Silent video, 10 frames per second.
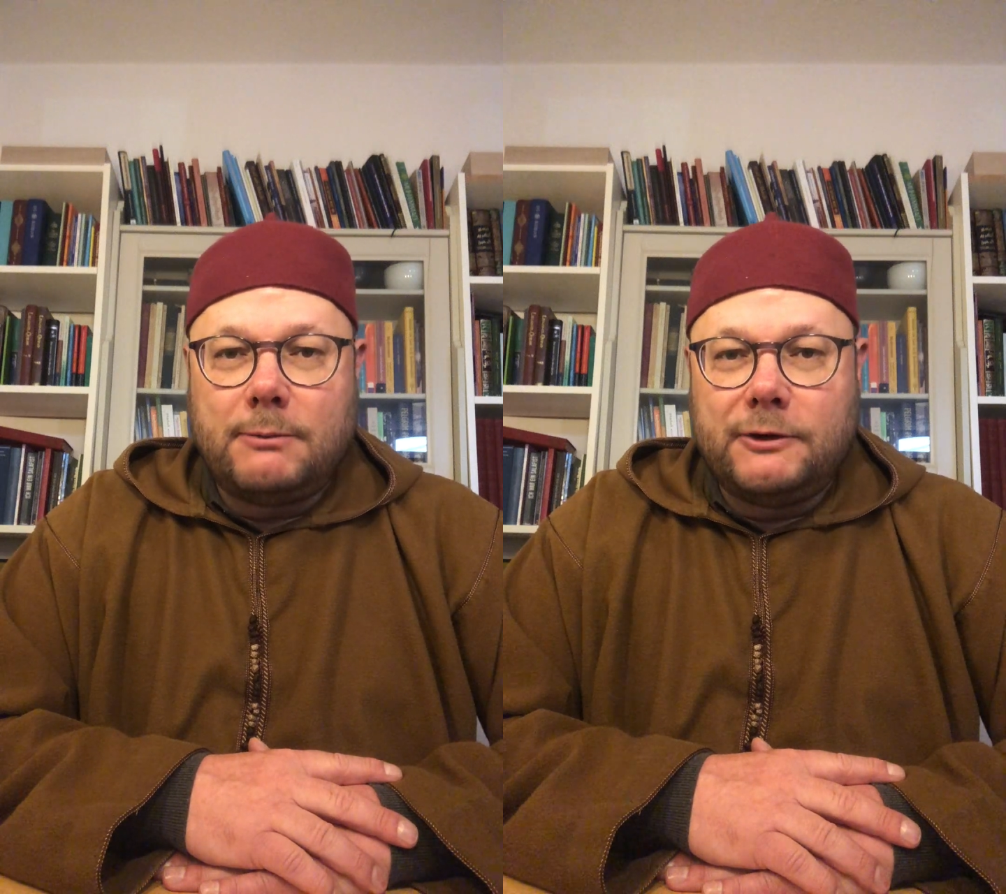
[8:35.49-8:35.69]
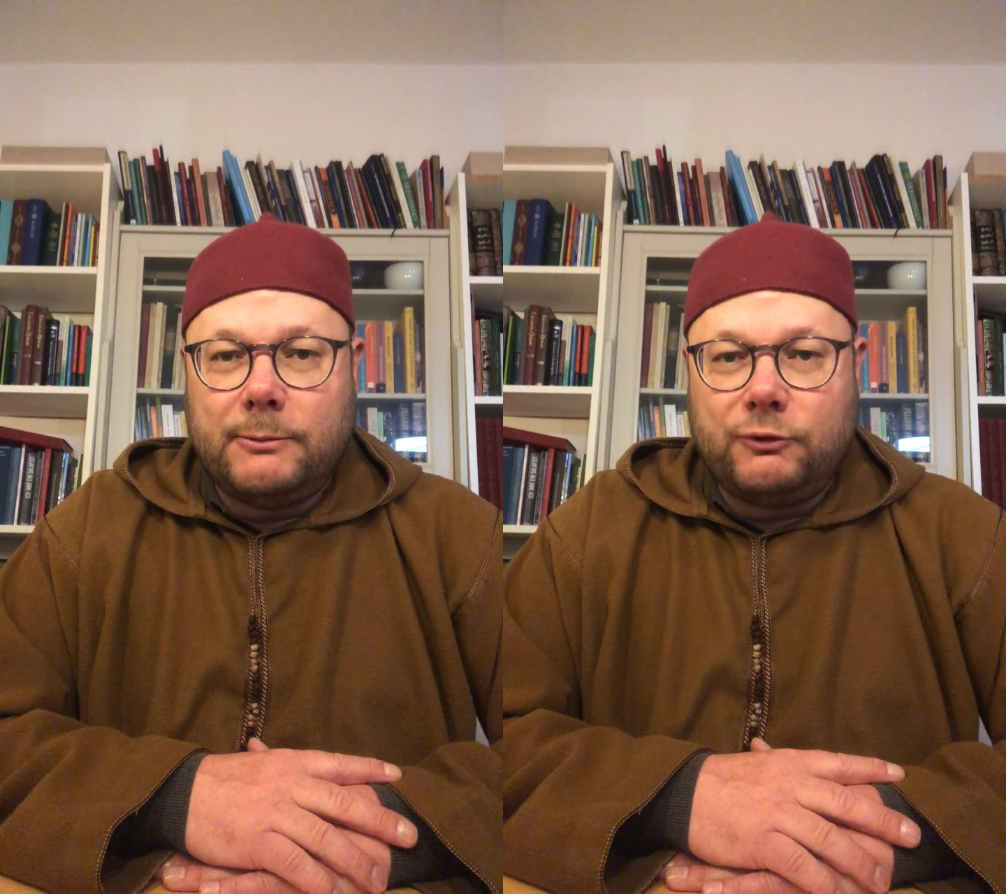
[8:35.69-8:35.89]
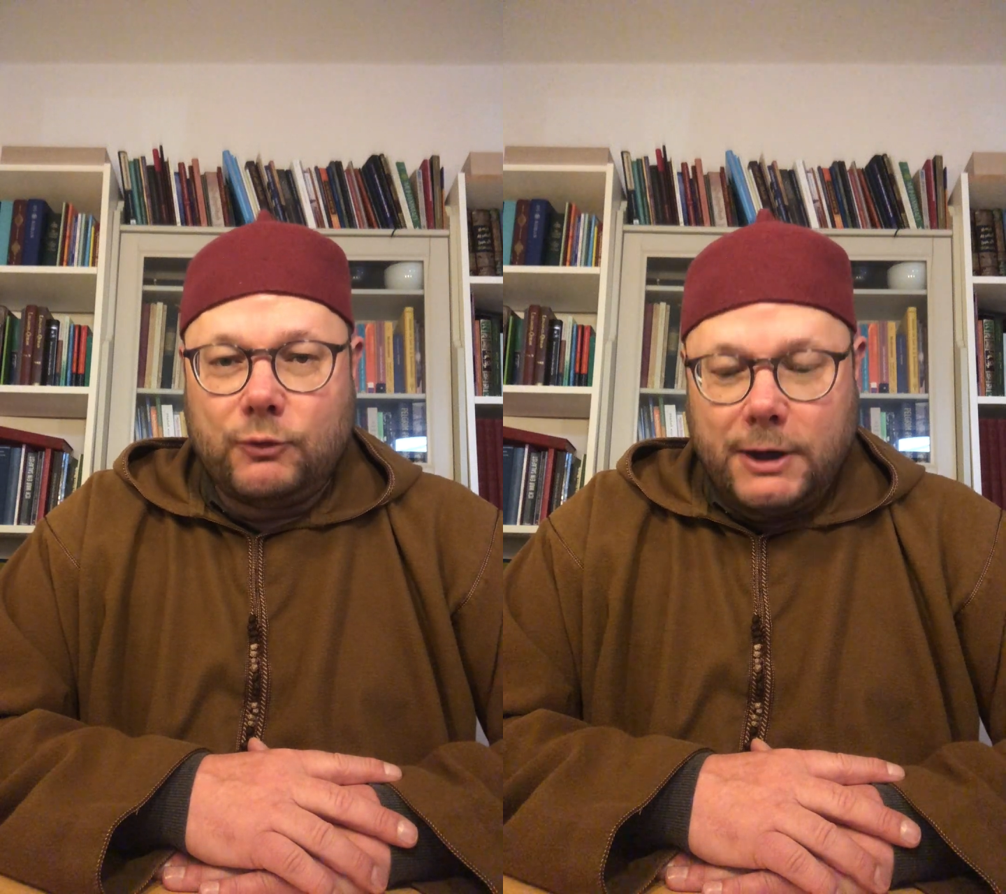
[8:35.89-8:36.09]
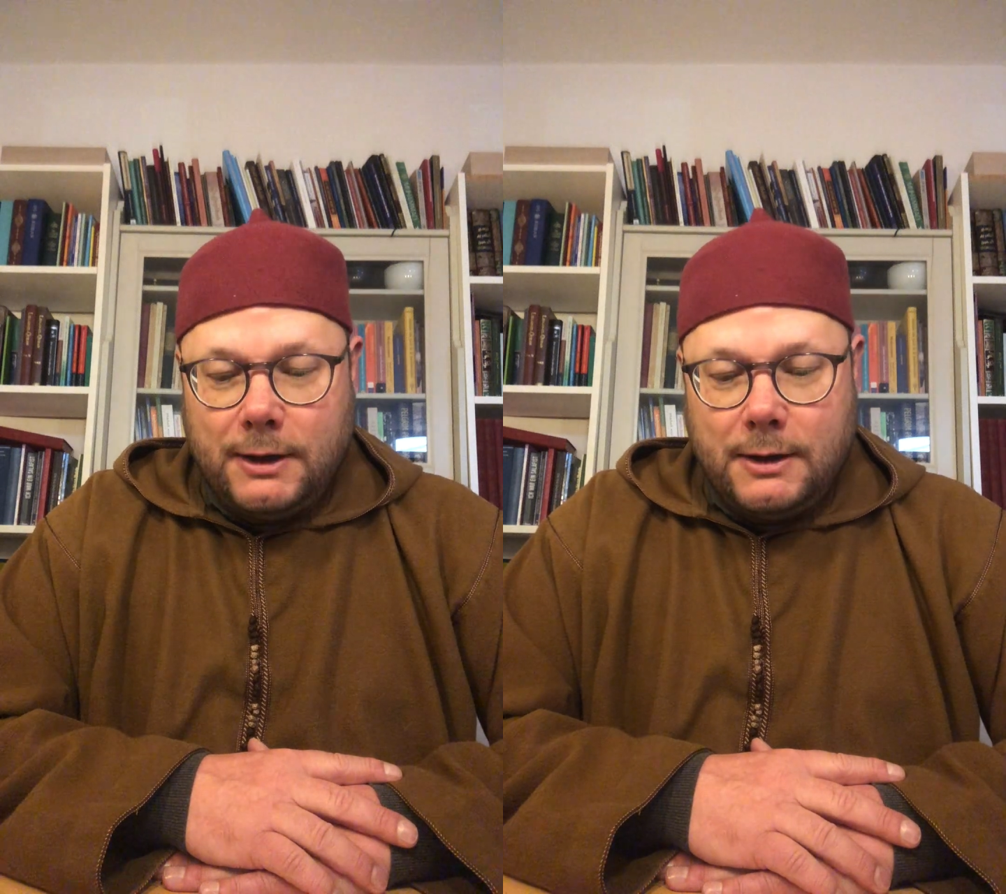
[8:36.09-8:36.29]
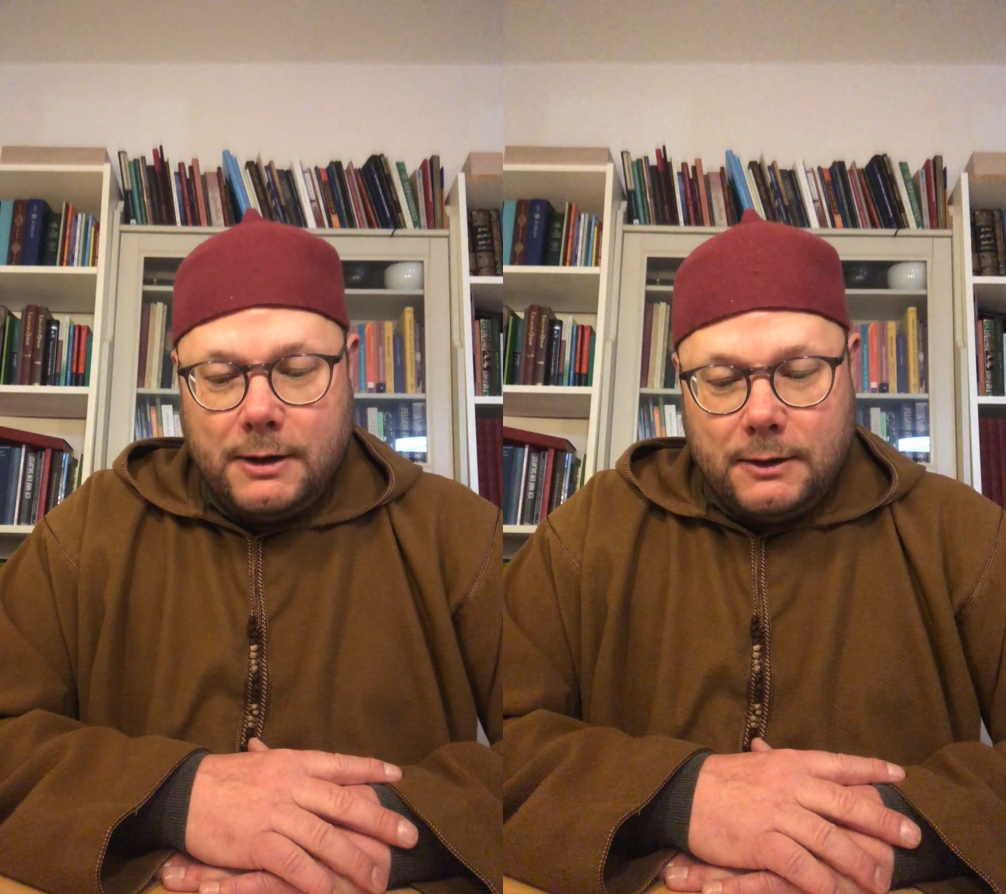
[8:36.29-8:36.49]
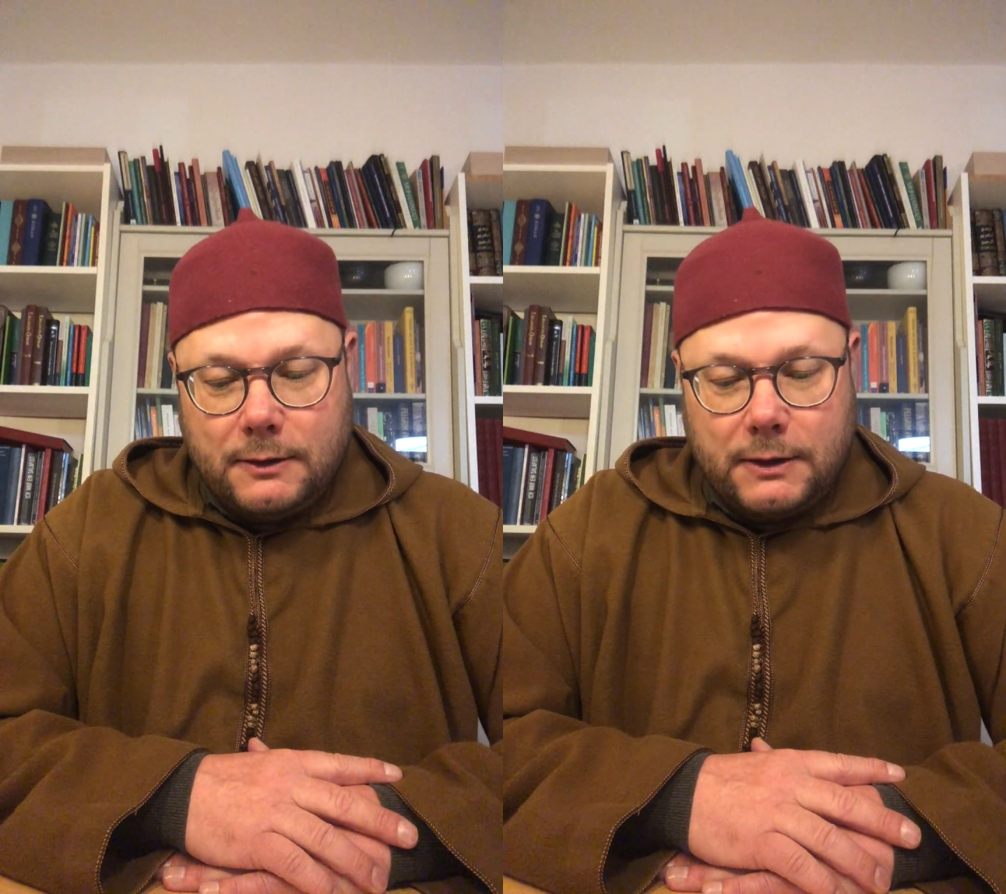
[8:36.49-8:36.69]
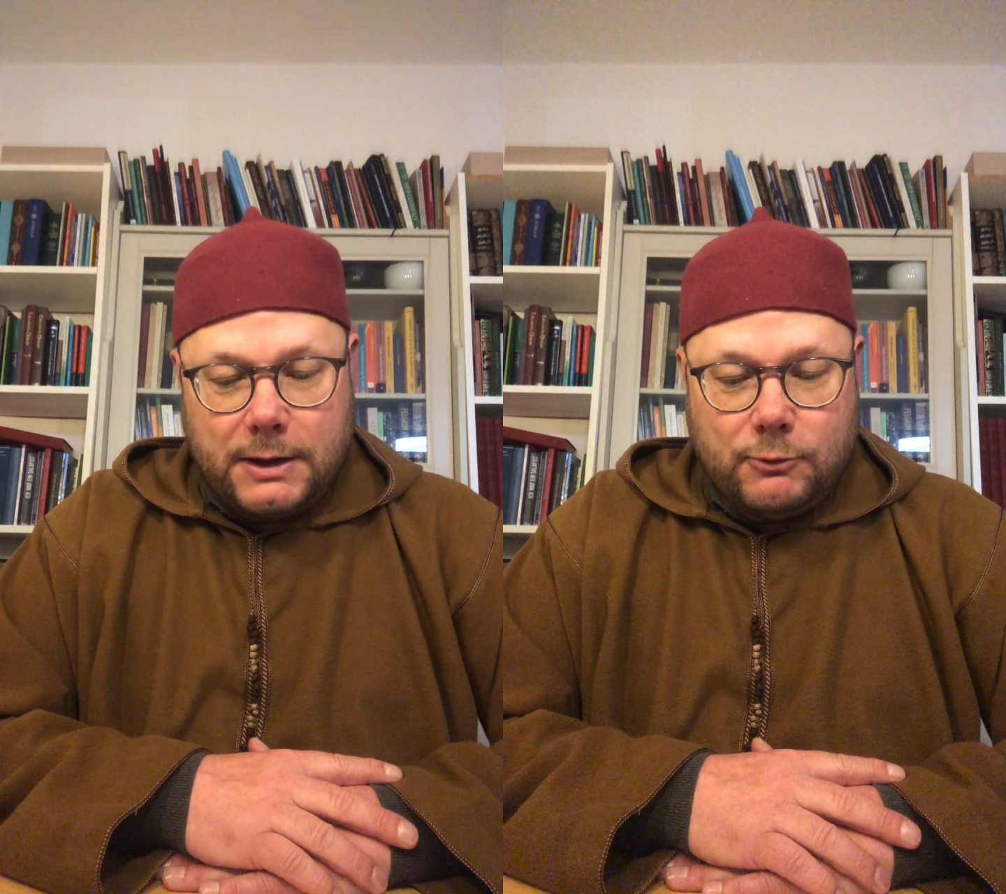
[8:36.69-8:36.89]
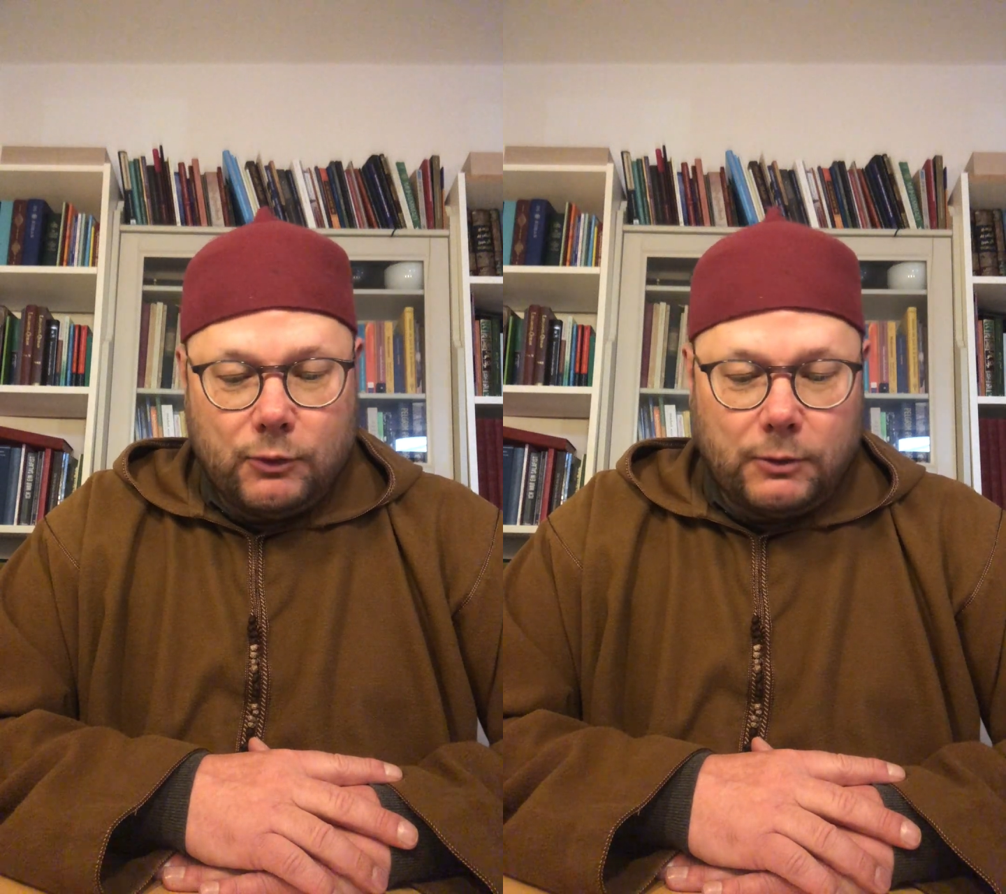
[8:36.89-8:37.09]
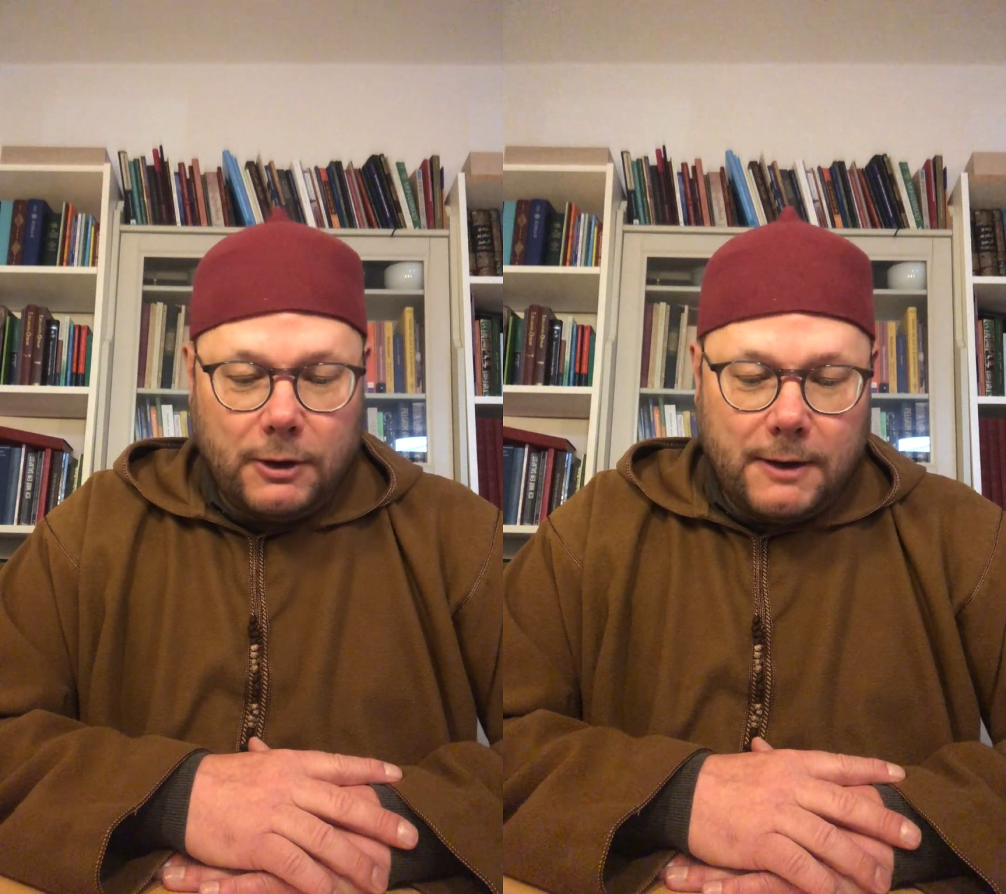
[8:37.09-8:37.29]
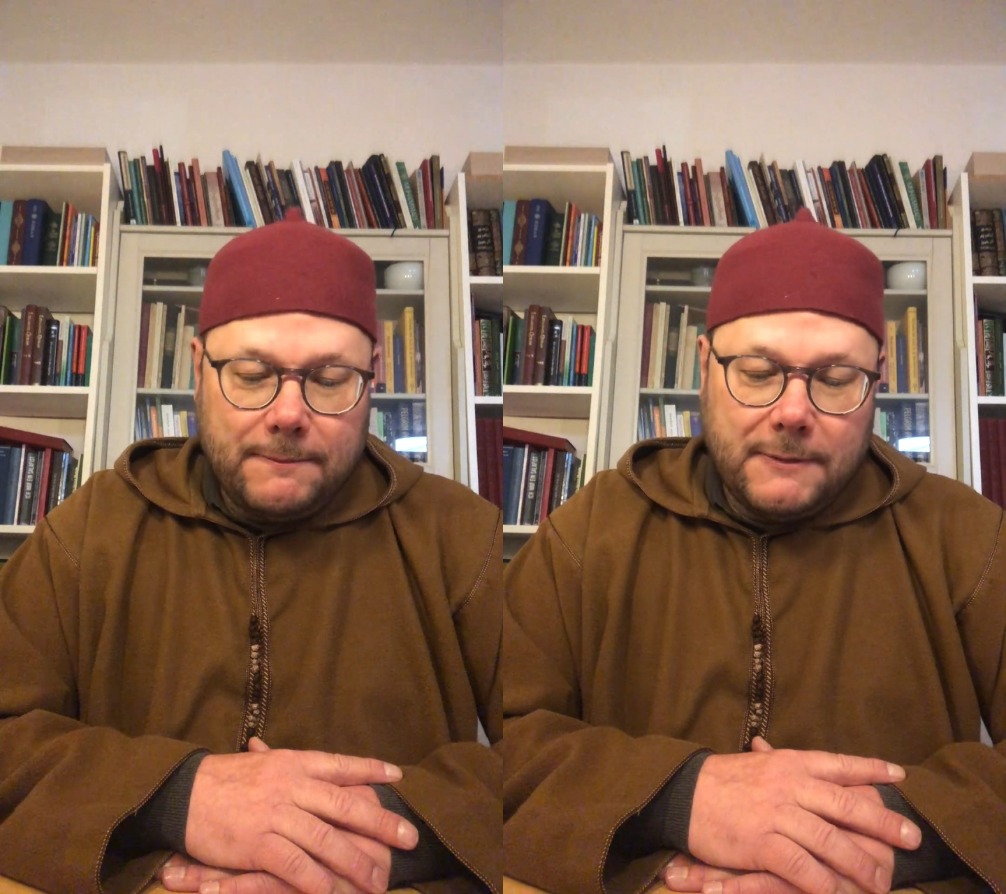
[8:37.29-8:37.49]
al-Jamzuri, rahimahullah.